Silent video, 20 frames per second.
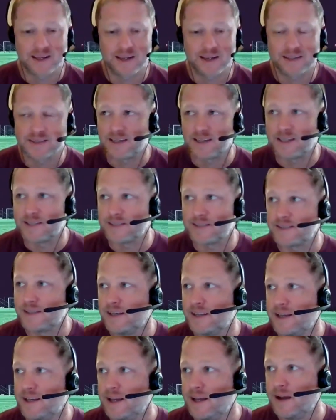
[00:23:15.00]
a lot of sense.
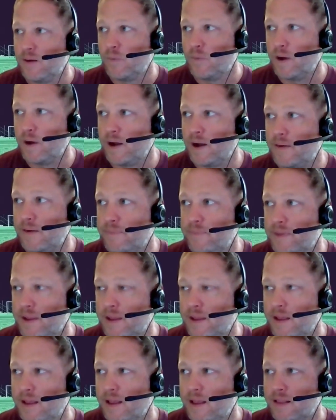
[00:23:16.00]
Well,
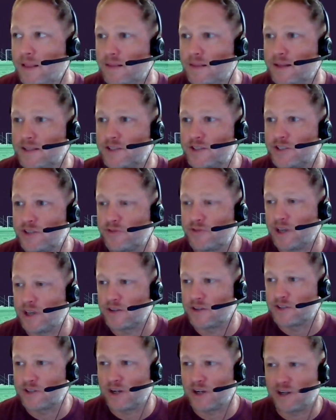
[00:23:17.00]
let's shift
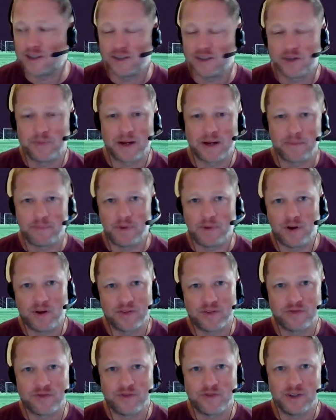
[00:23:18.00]
gears, talk a little about
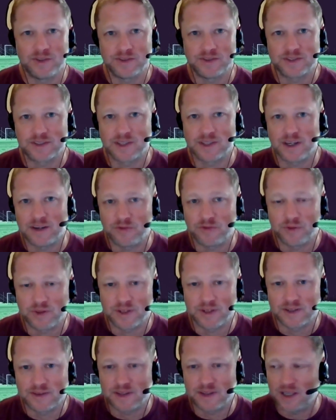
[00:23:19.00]
on the field stuff
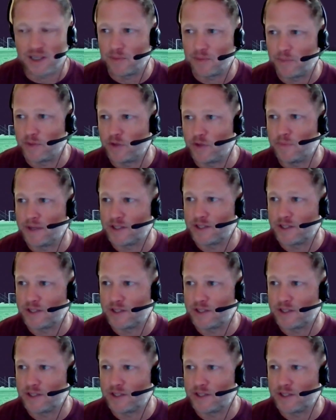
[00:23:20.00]
with the team. I mean, you mm-hmm.